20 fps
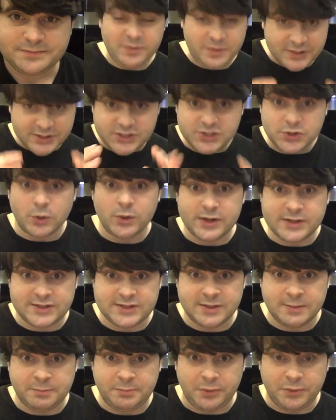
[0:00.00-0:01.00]
The story is
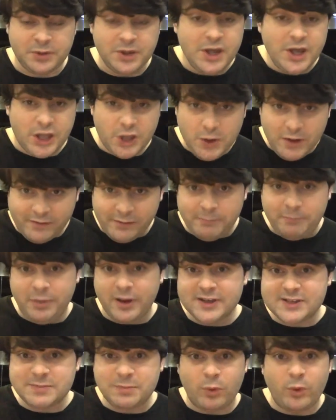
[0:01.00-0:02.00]
simple. You have a
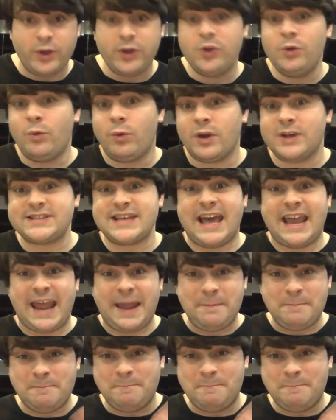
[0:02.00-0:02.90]
busboy who works at a